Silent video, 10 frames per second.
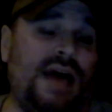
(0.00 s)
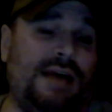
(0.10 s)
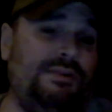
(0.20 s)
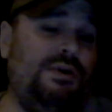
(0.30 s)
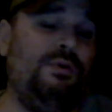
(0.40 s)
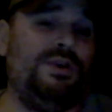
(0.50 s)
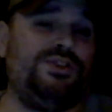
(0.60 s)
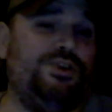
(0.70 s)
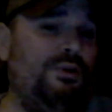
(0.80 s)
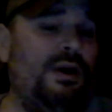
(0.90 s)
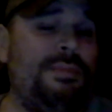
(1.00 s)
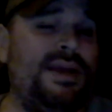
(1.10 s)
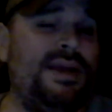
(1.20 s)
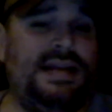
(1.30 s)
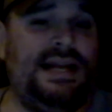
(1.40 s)
I don't know what your
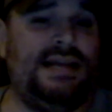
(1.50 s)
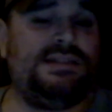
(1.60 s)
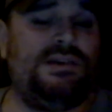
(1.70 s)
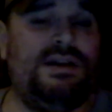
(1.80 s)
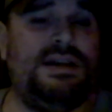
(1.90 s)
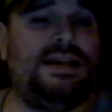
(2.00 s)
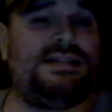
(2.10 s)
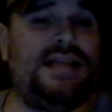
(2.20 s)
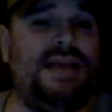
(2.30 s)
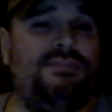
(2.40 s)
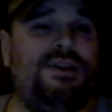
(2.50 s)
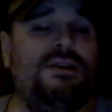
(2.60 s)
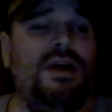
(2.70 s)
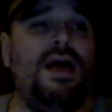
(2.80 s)
opinion is on Nick Saban.